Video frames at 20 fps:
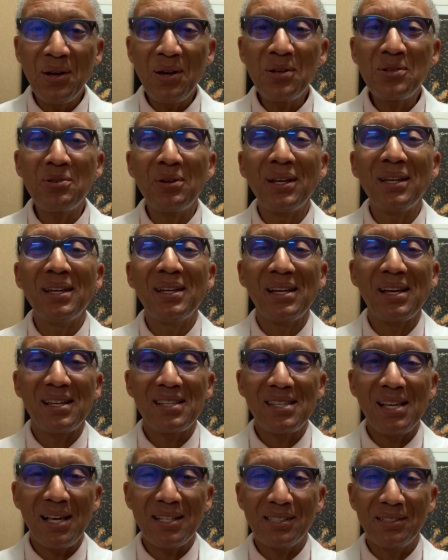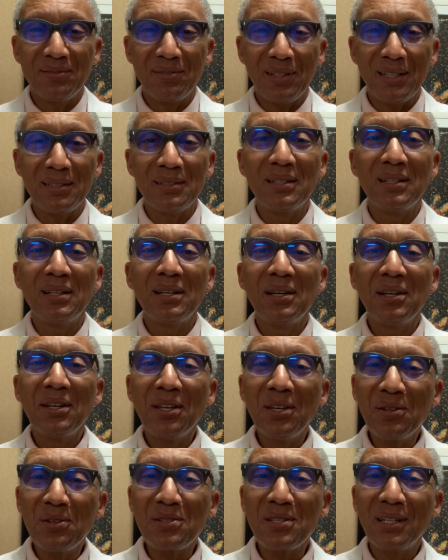drinking excessively,
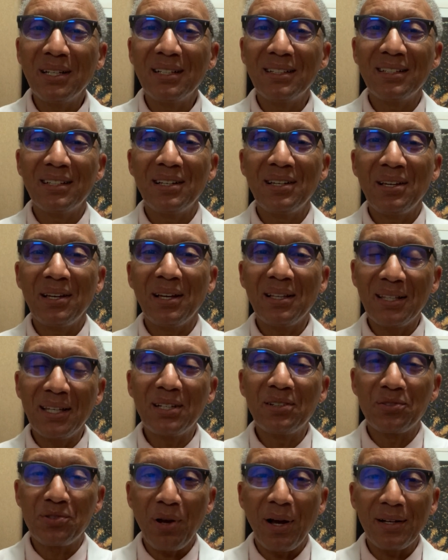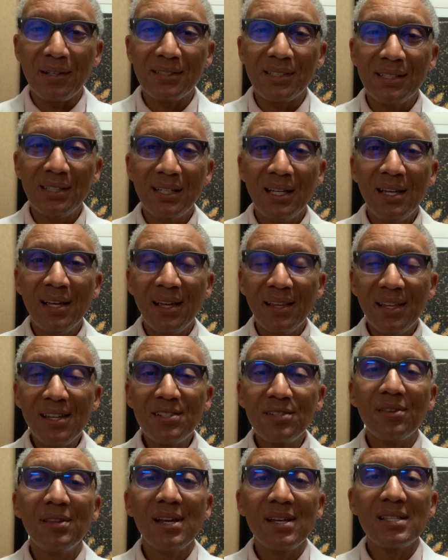using illegal drugs. These
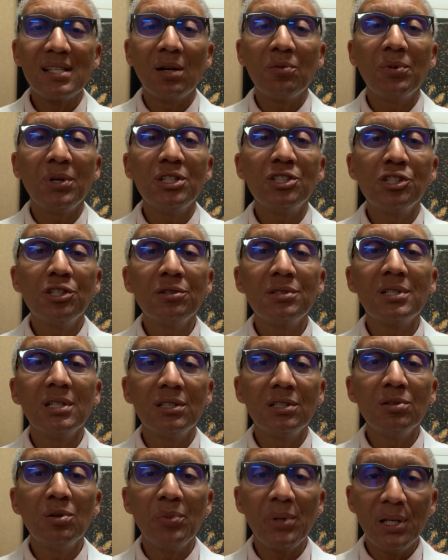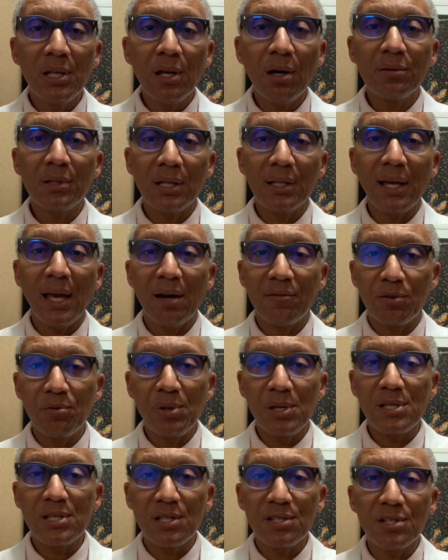are things that we choose to do and we know that they have a
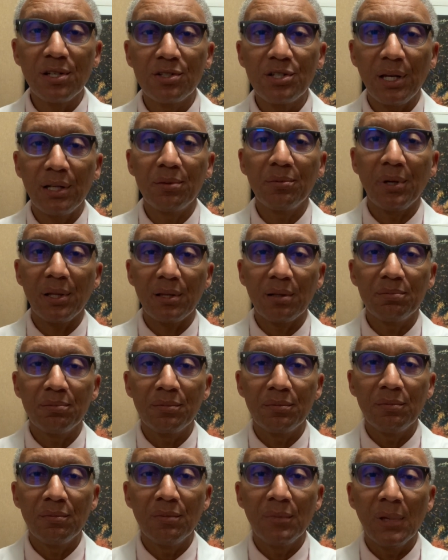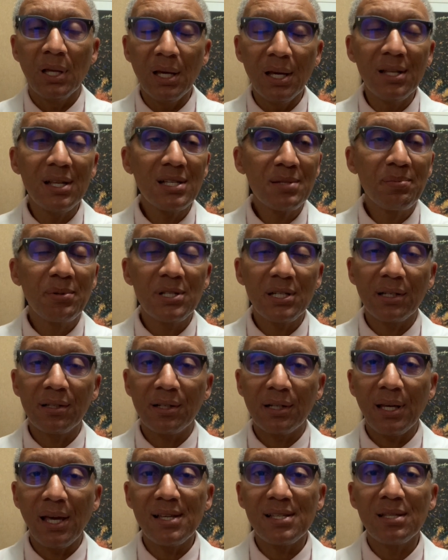risk associated with them. In this particular
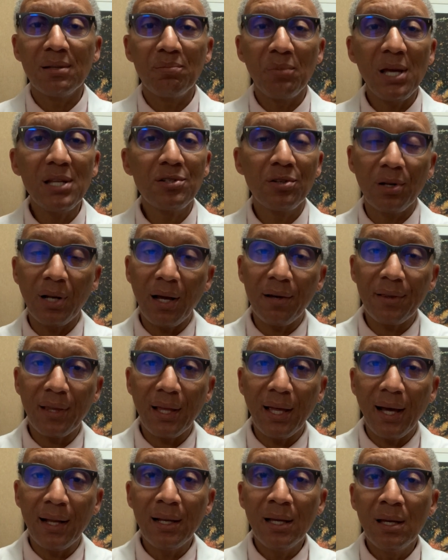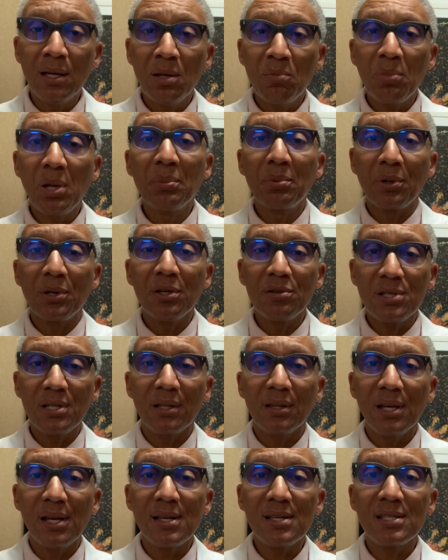case, it may turn out that people are
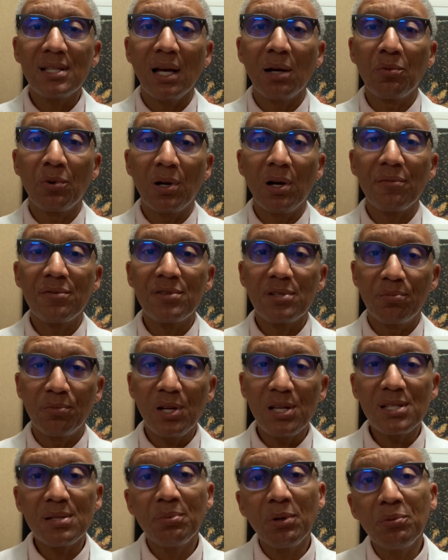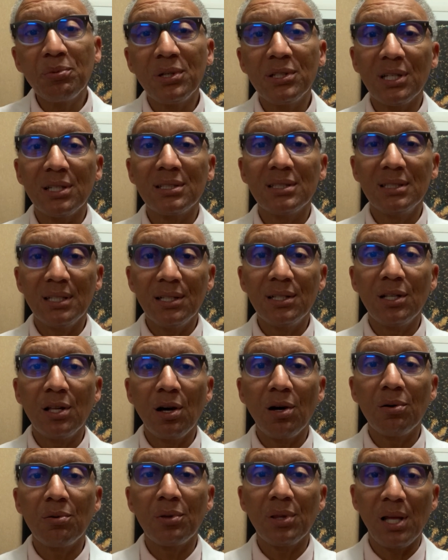using things that were of some risk, but we just didn't
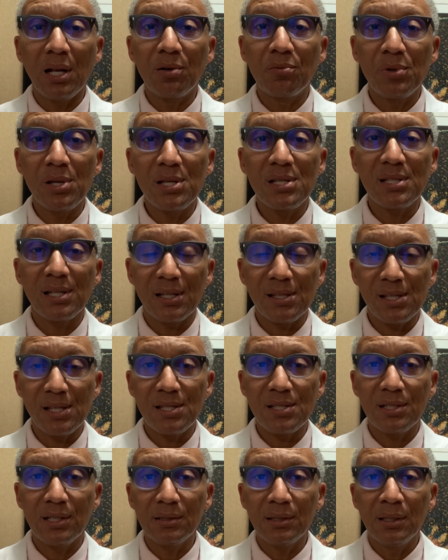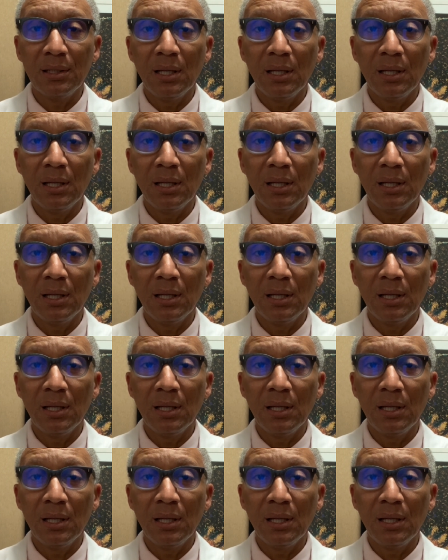know that a risk existed.